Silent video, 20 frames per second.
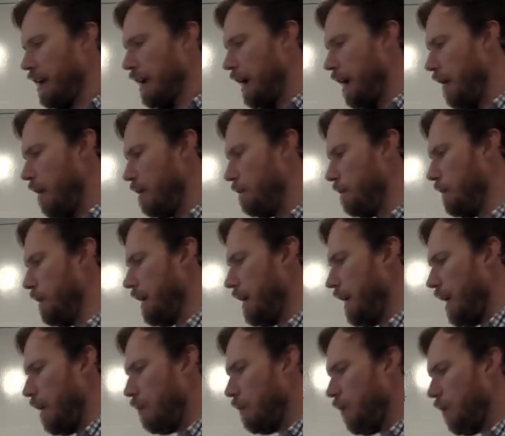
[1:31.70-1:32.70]

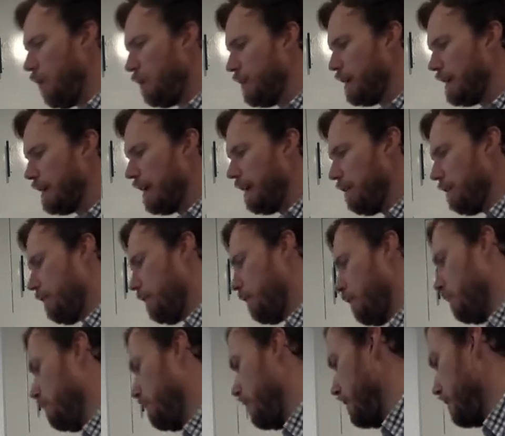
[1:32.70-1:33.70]
And what we get
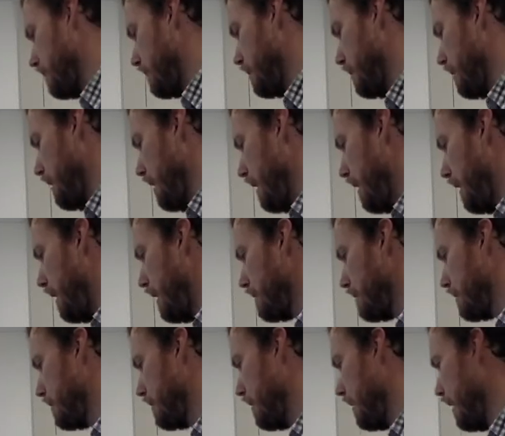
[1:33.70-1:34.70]
from this
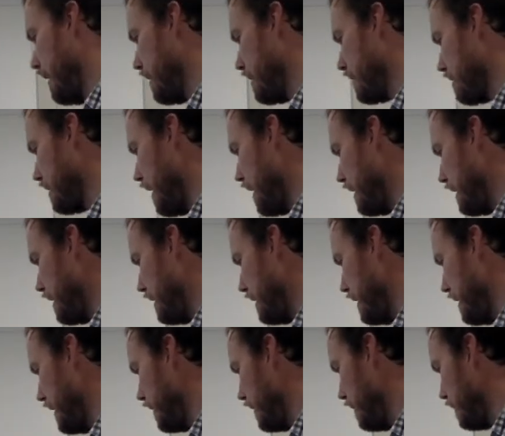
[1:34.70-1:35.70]
is a slightly
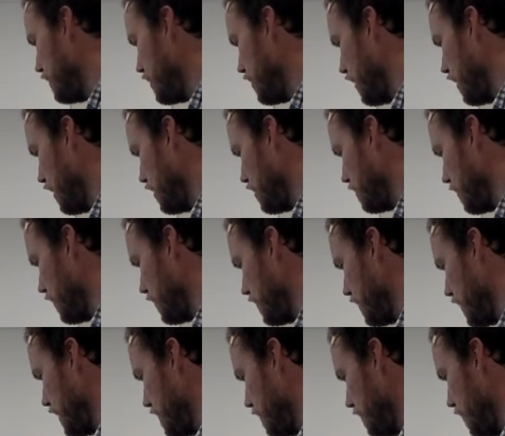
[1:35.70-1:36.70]
negative charge because
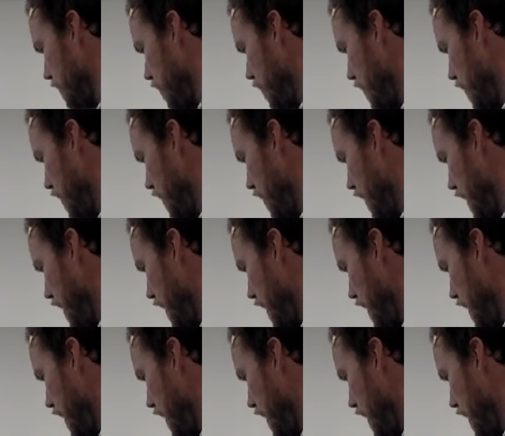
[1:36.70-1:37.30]
there's more